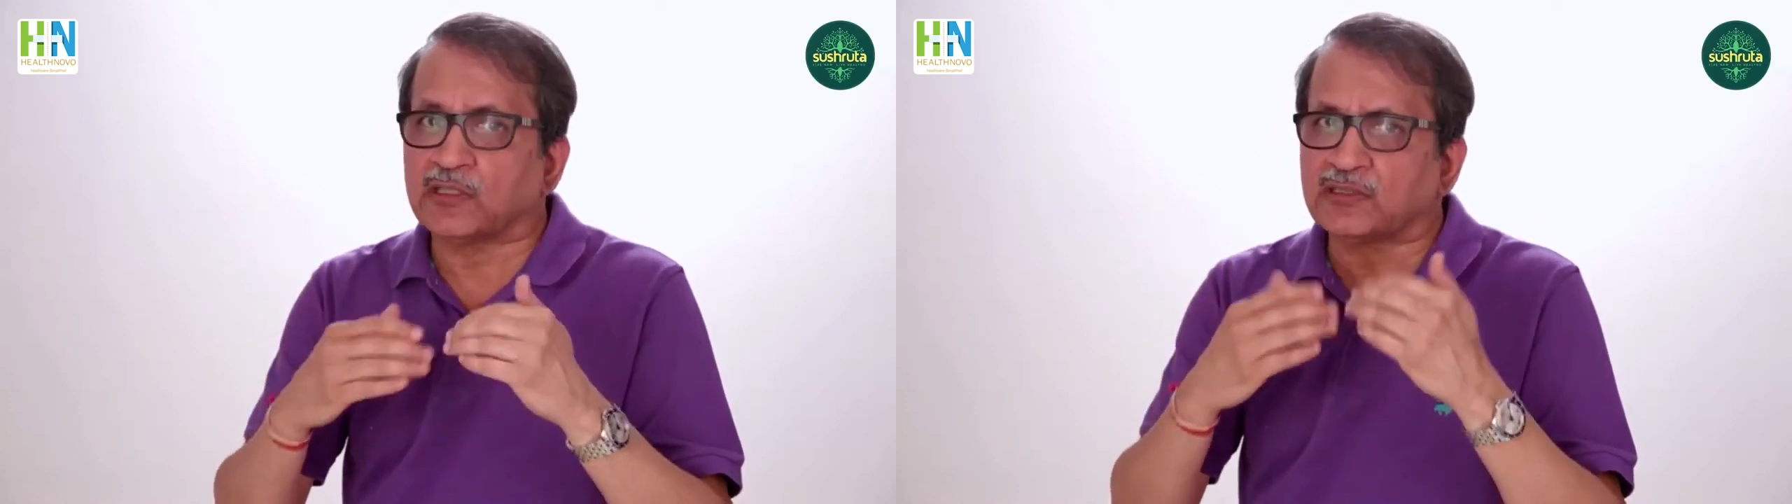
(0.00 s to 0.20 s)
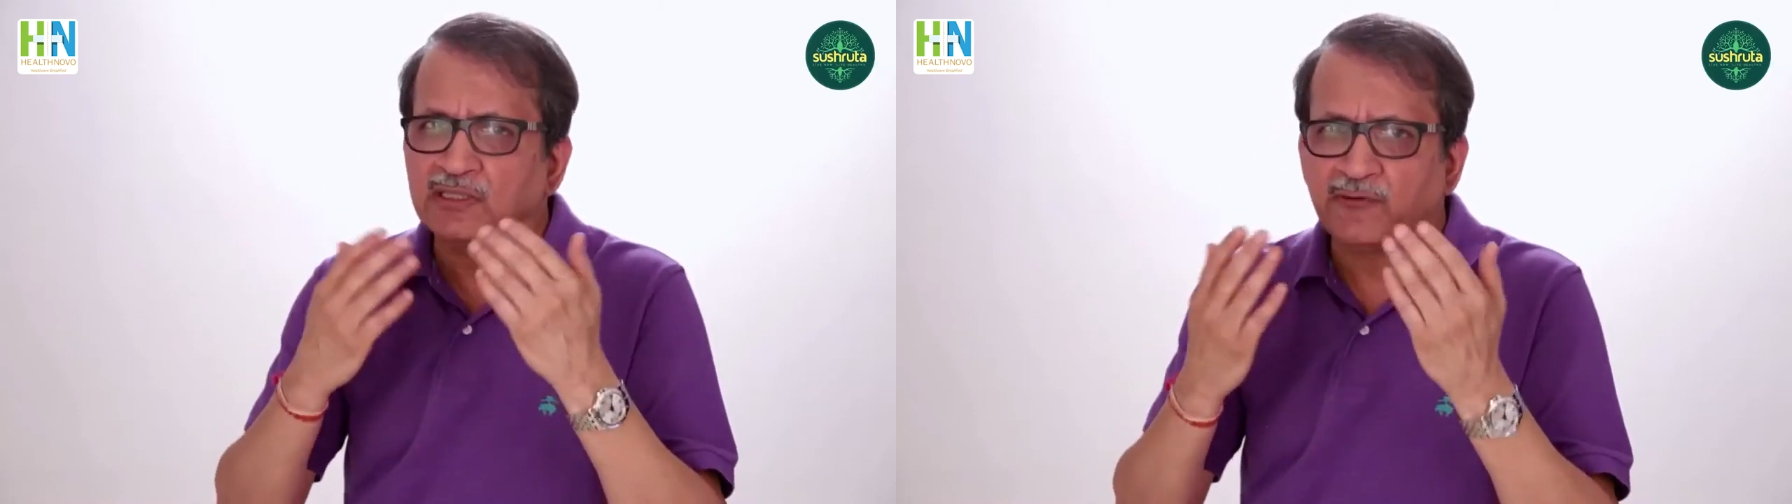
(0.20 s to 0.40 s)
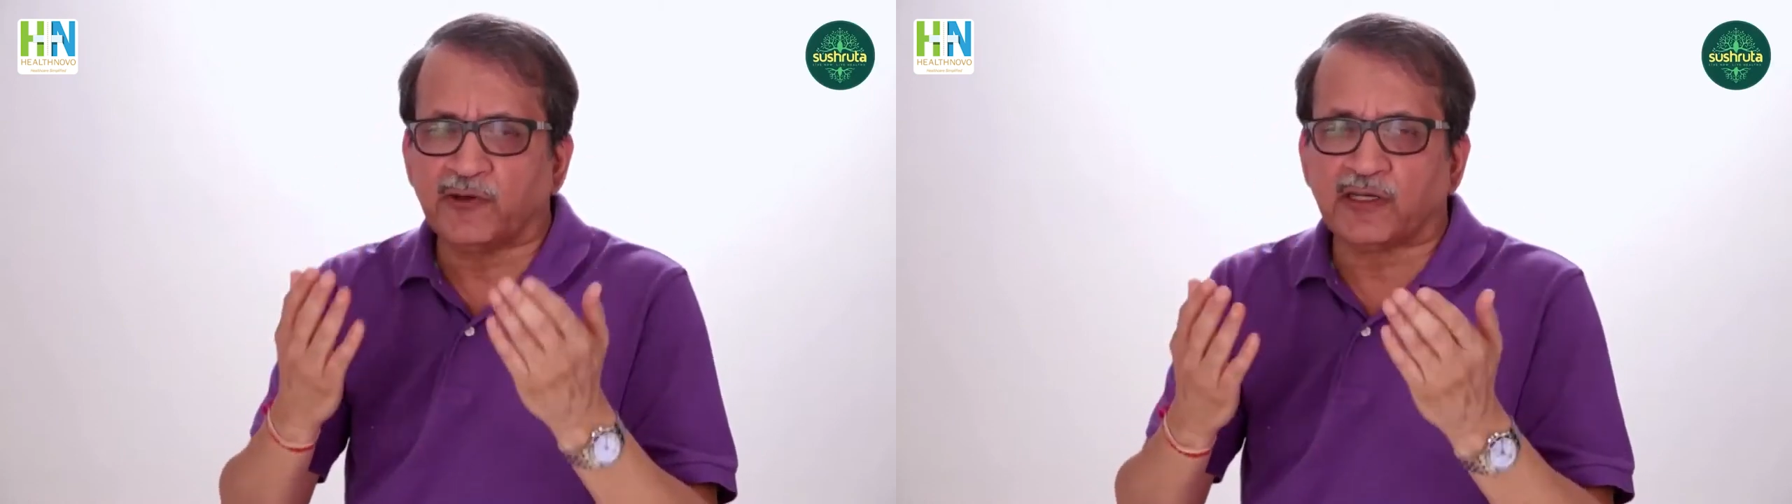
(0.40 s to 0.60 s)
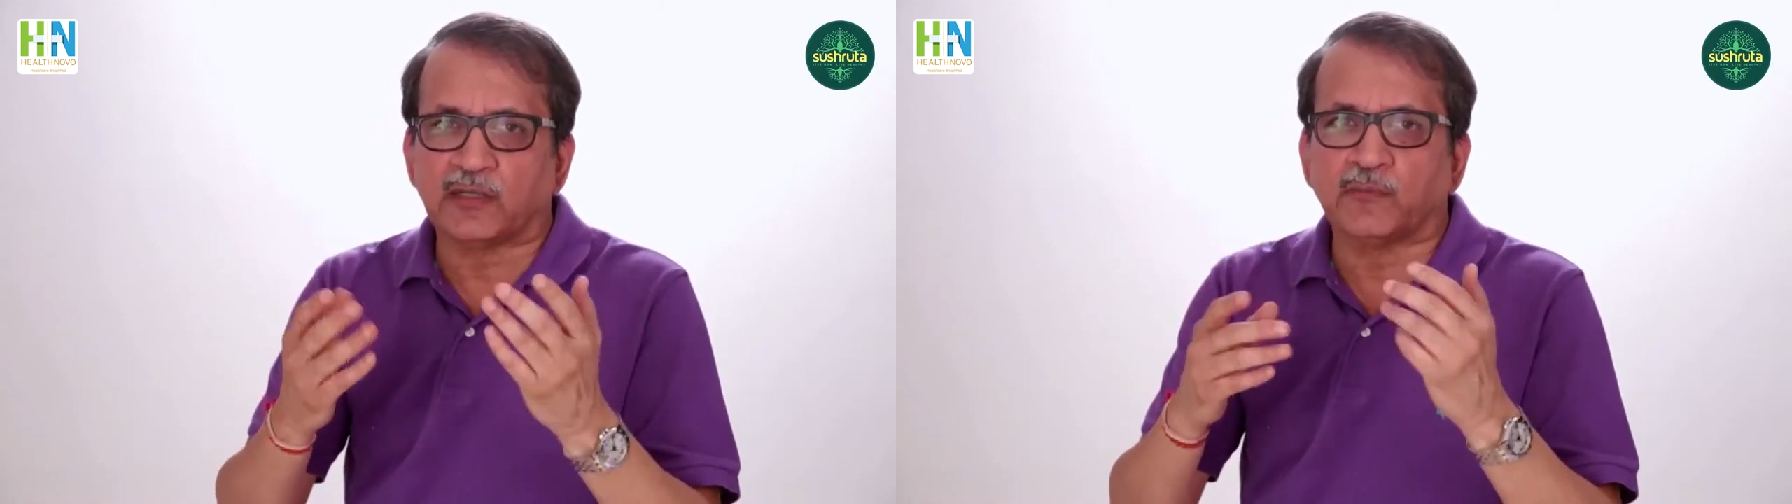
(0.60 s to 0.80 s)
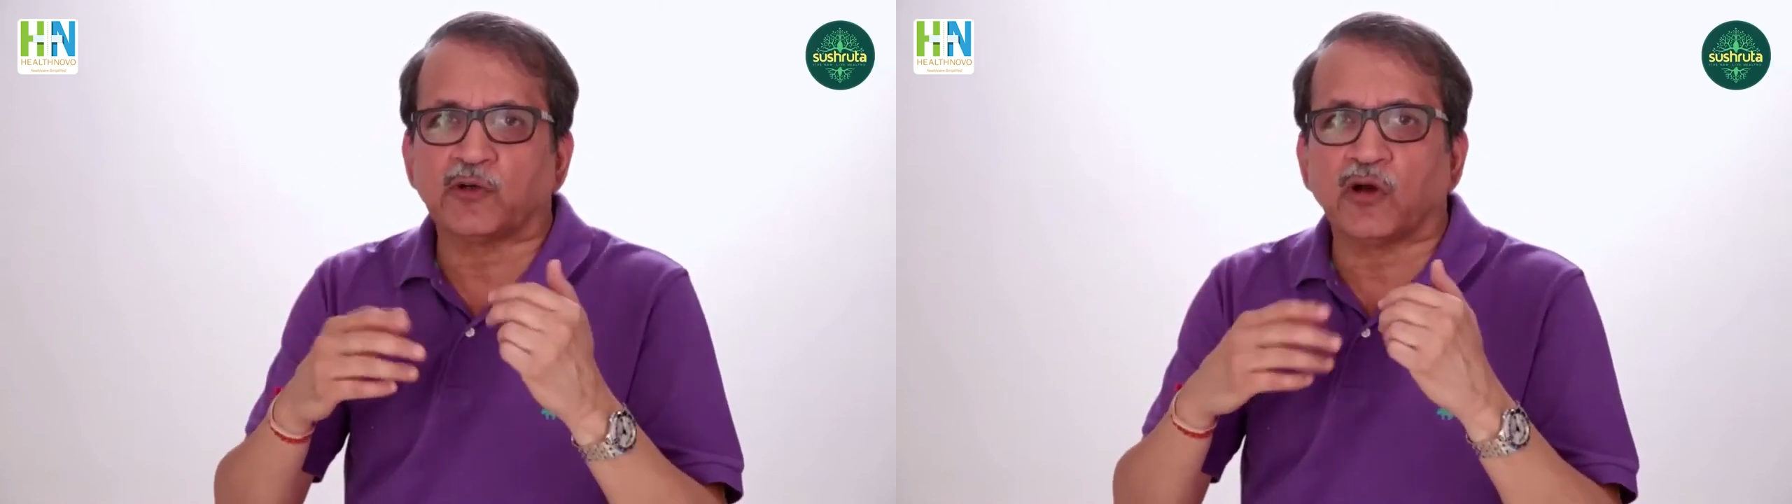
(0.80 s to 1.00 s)
It's
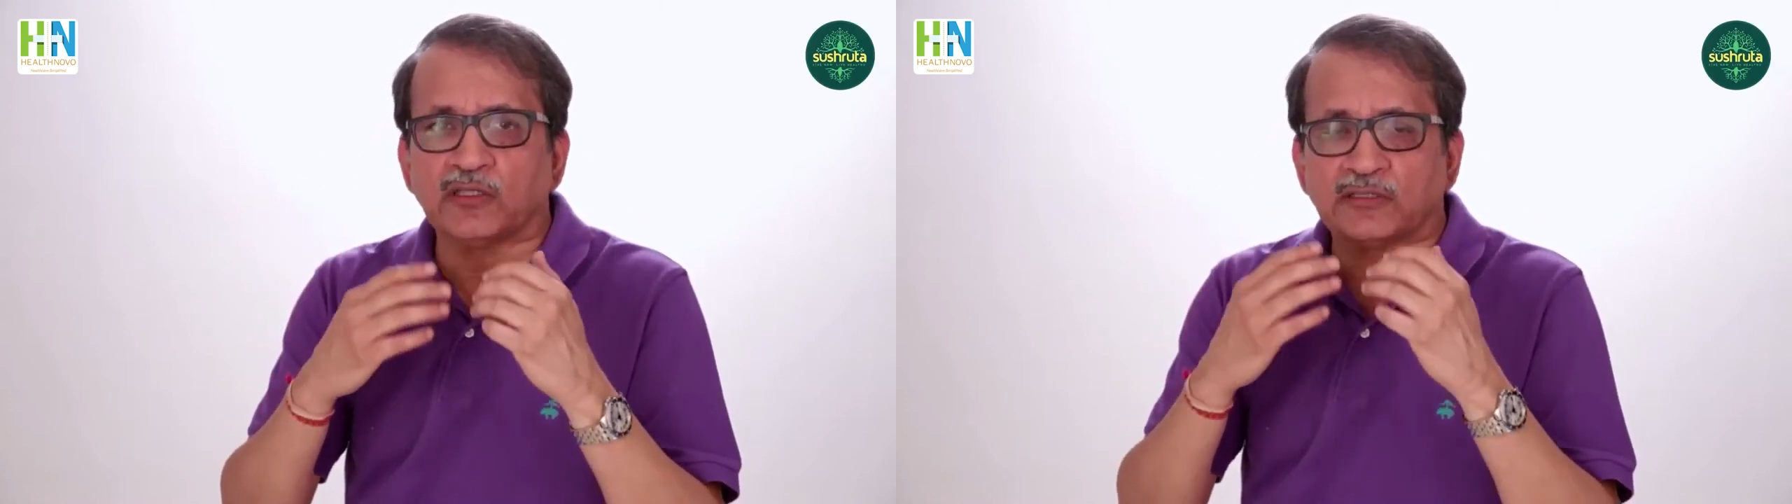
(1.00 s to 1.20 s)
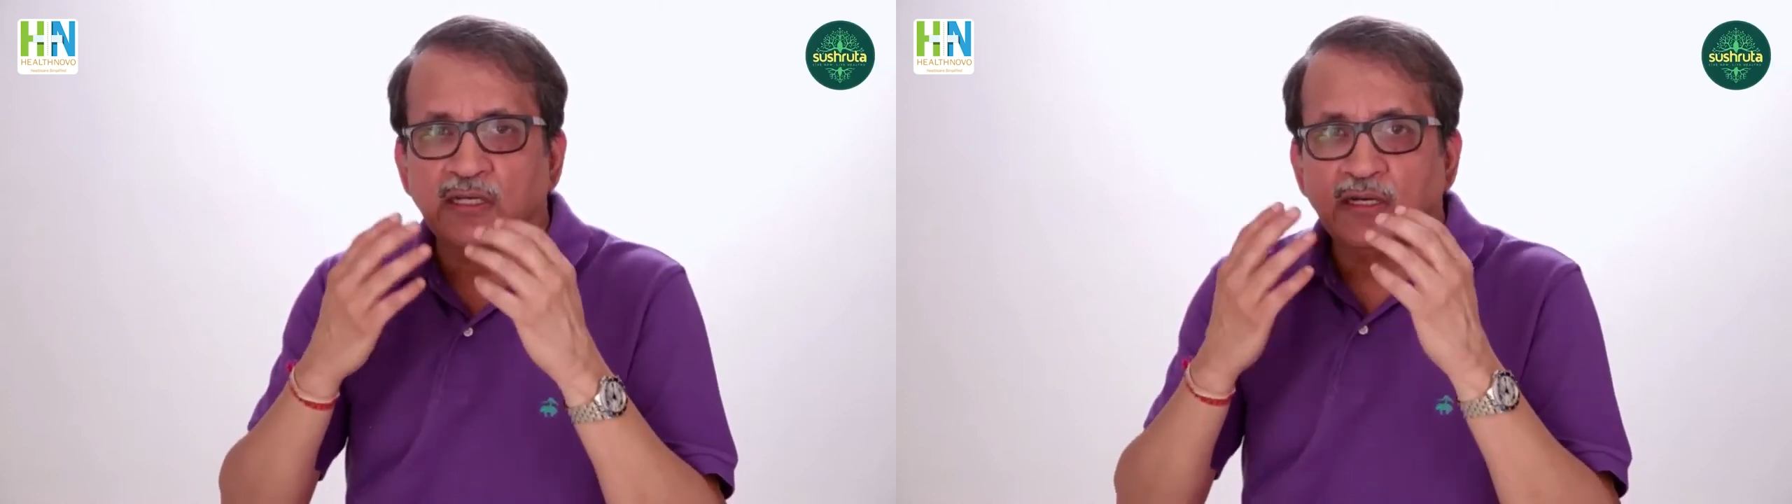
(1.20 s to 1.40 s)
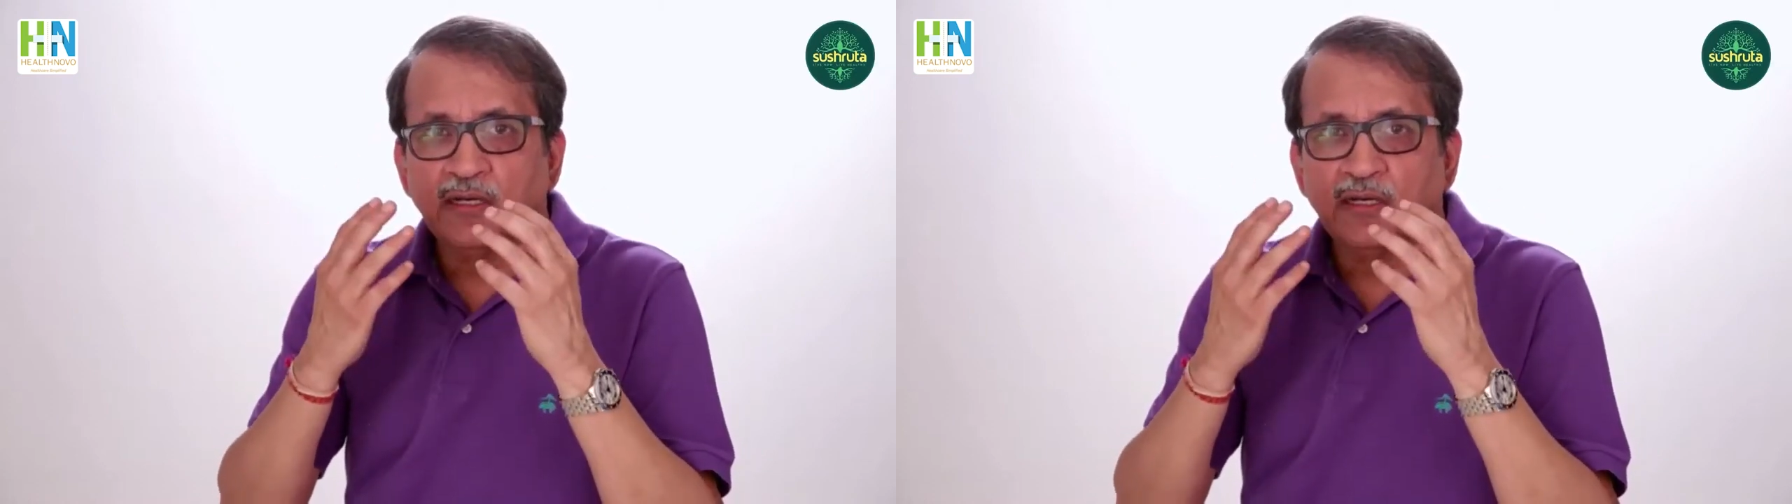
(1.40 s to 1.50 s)
difficult because